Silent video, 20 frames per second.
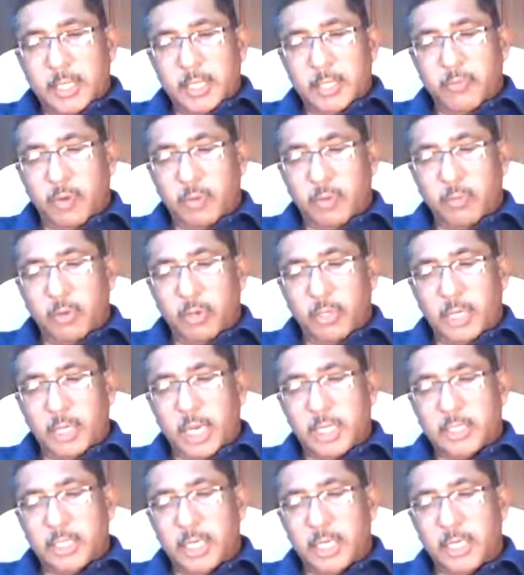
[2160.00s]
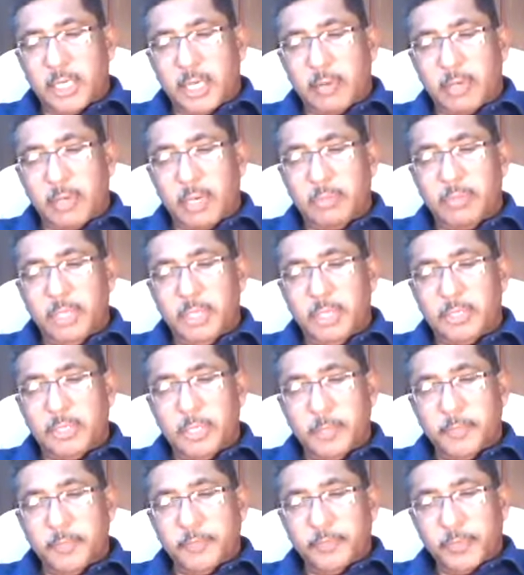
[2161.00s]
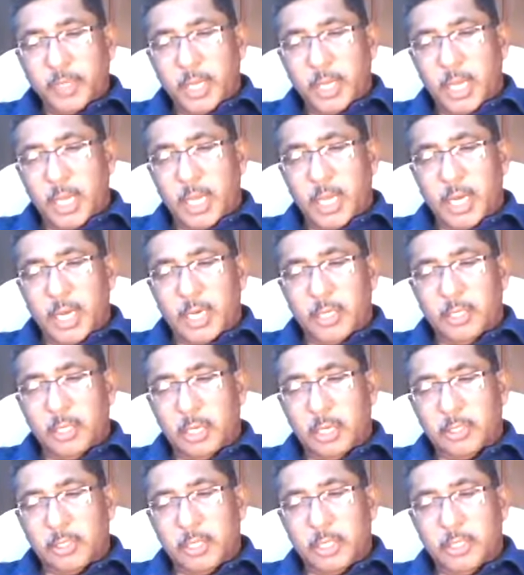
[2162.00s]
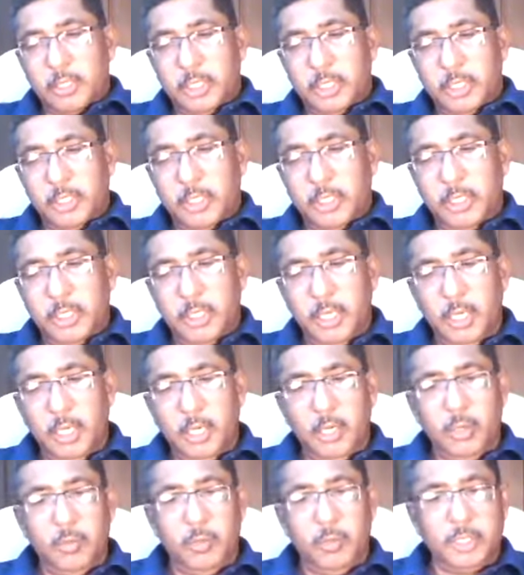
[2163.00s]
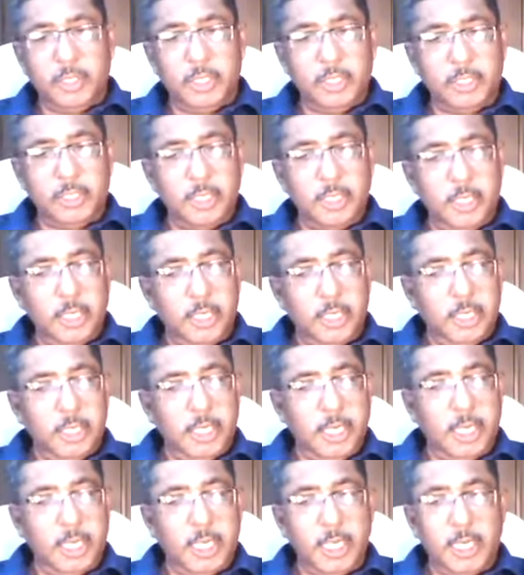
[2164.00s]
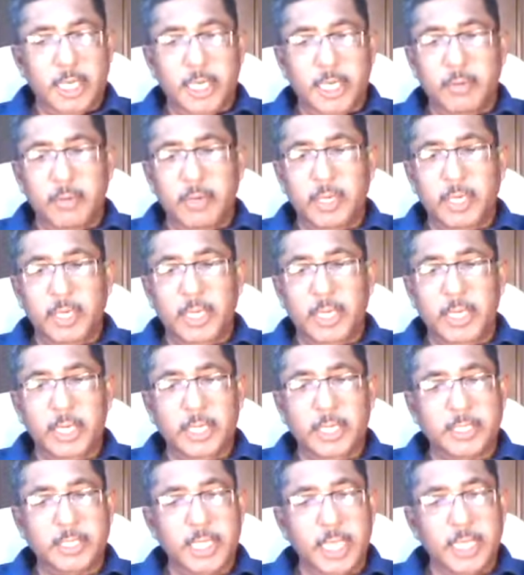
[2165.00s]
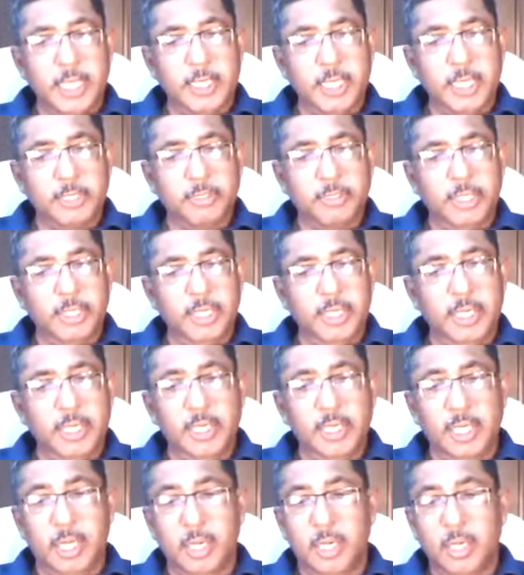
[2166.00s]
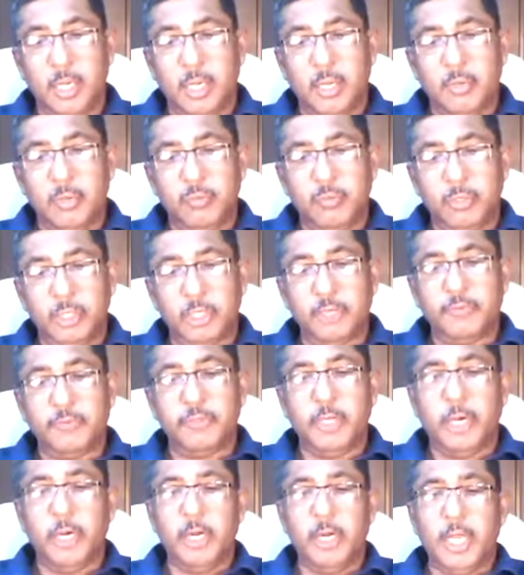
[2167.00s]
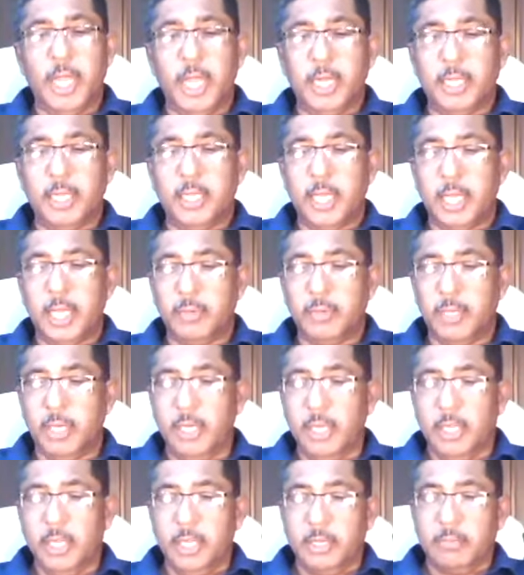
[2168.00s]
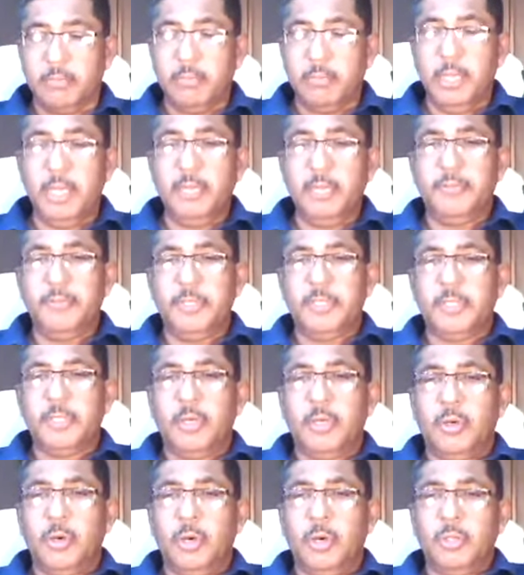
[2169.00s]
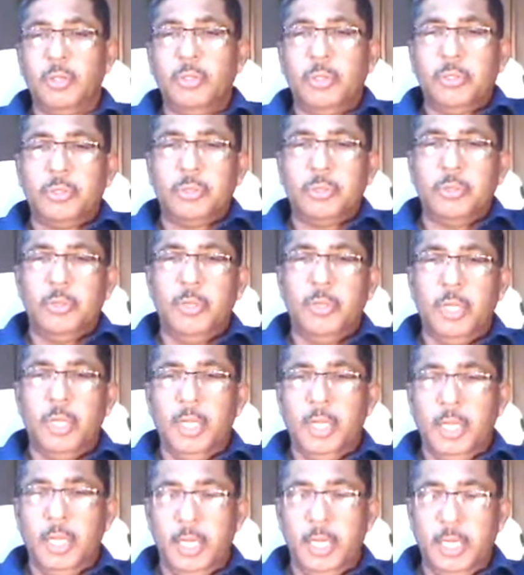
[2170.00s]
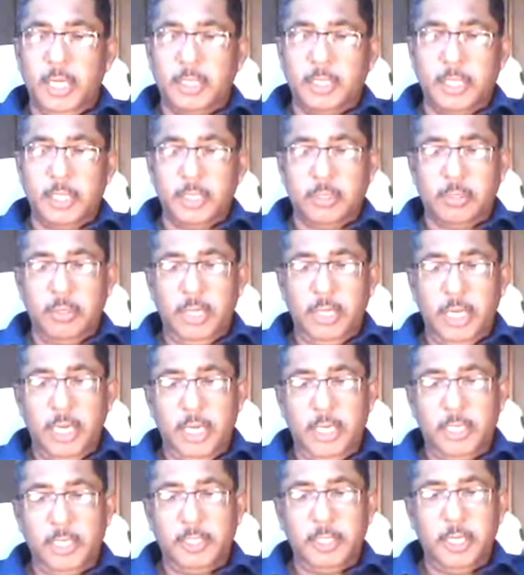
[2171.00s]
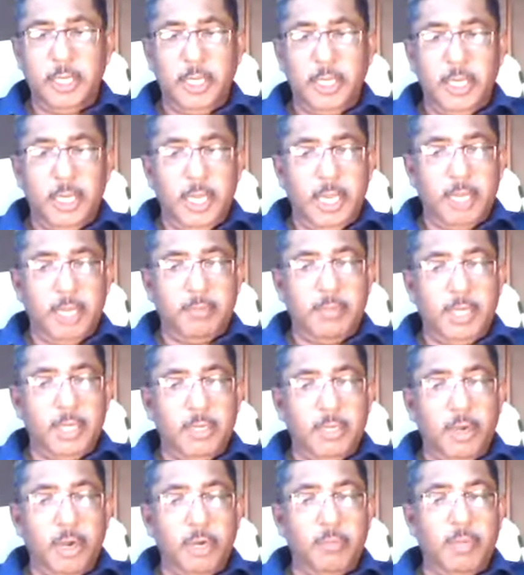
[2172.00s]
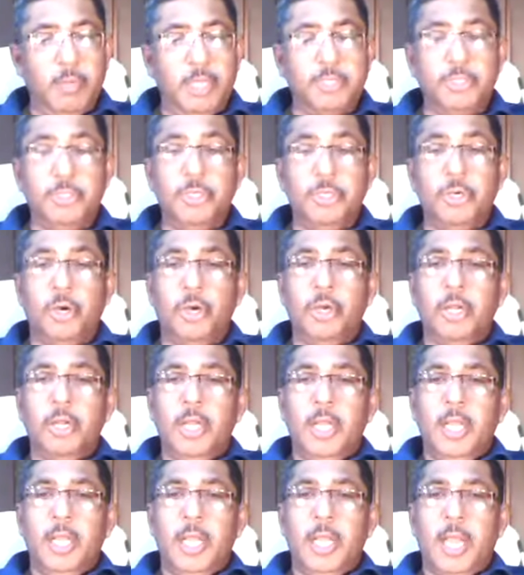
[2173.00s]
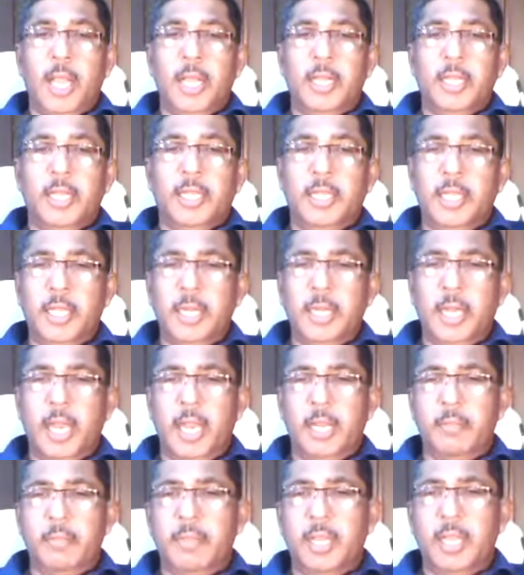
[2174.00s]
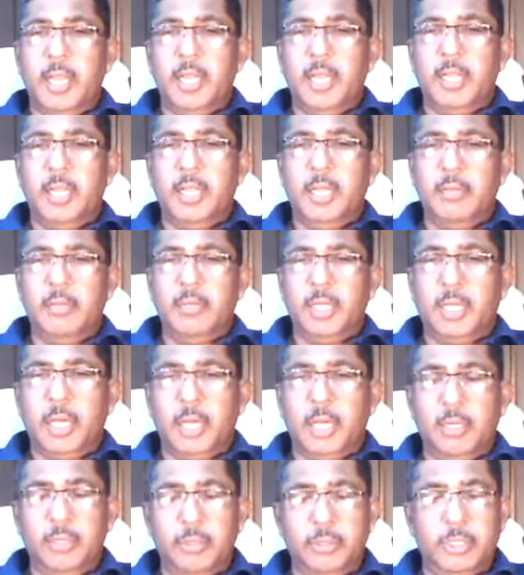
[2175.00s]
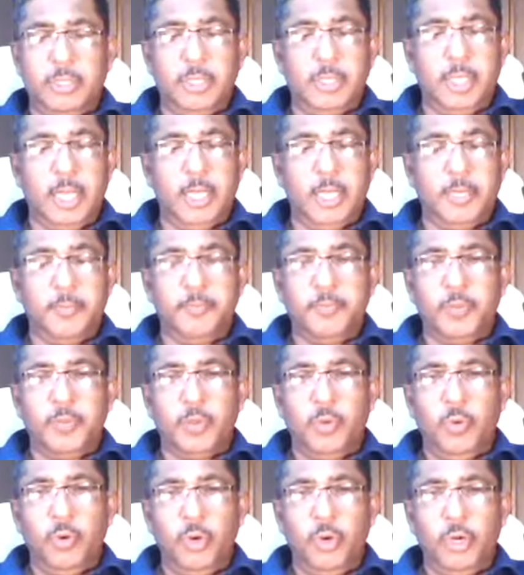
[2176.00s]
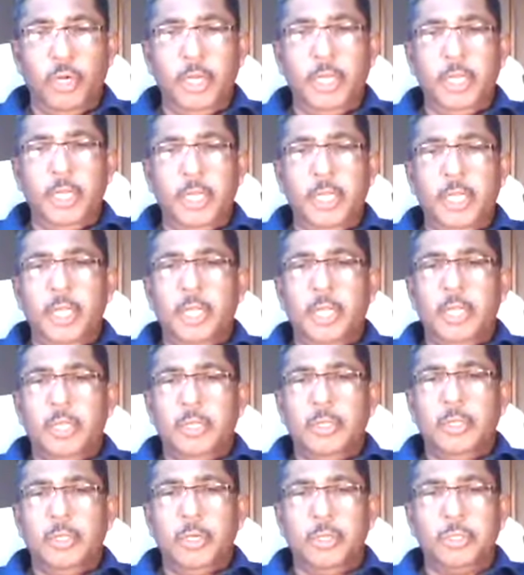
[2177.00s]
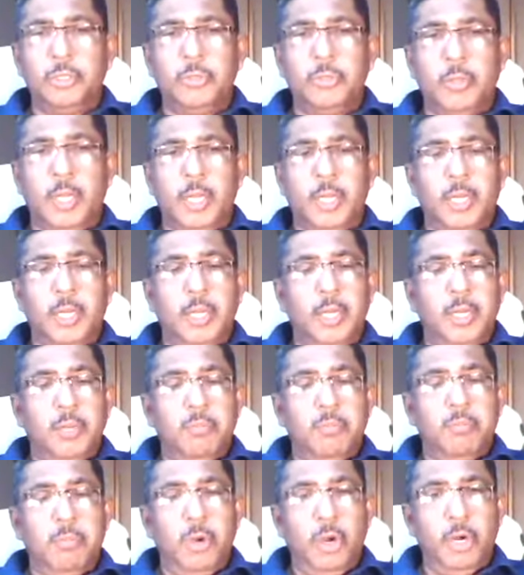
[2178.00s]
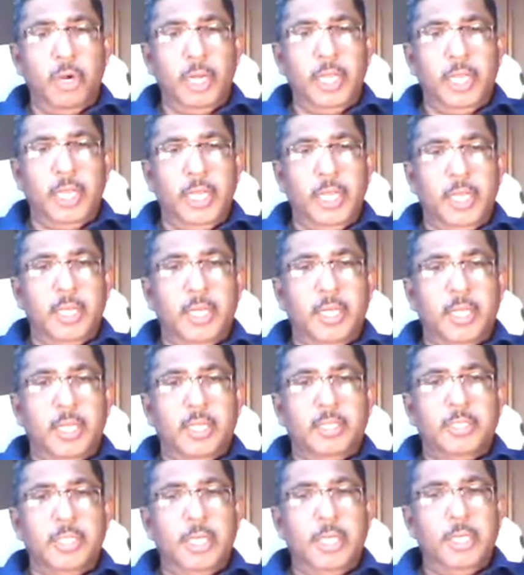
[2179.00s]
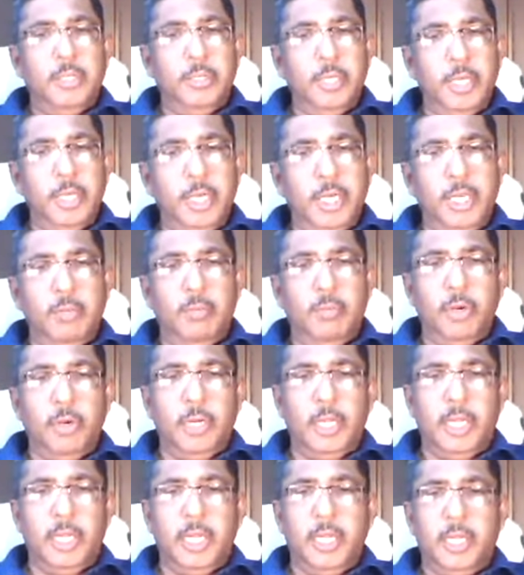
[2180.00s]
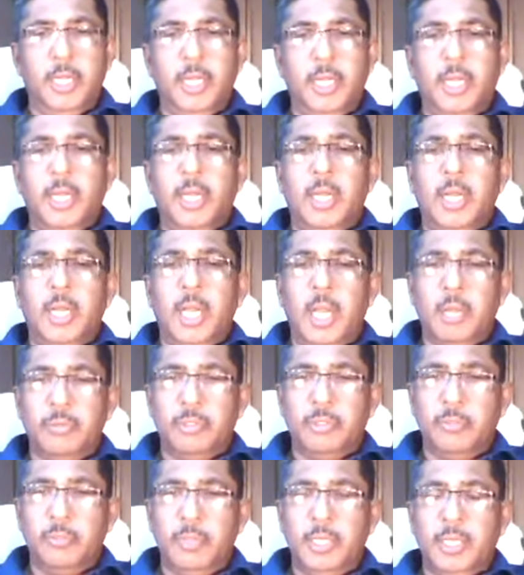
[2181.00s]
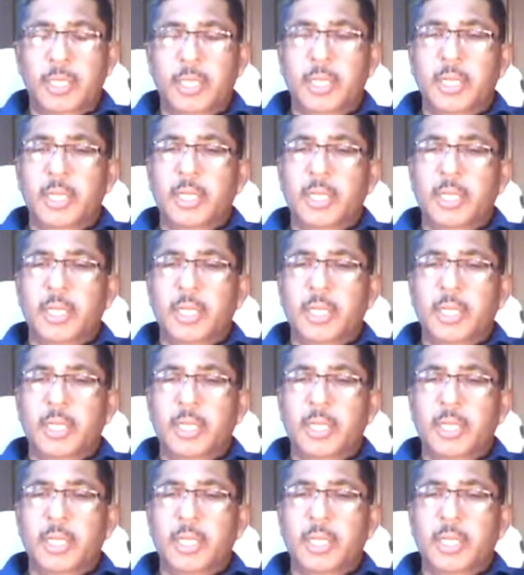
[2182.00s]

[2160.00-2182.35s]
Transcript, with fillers: think one more class can cover up this uh, doctrinal teaching, which is uh, given in its entirety in the Word of God, and that will benefit all those who listen to learn it. And may God bless you all. And here I may I give the conclusion that only those who are born again, genuinely born again, have to be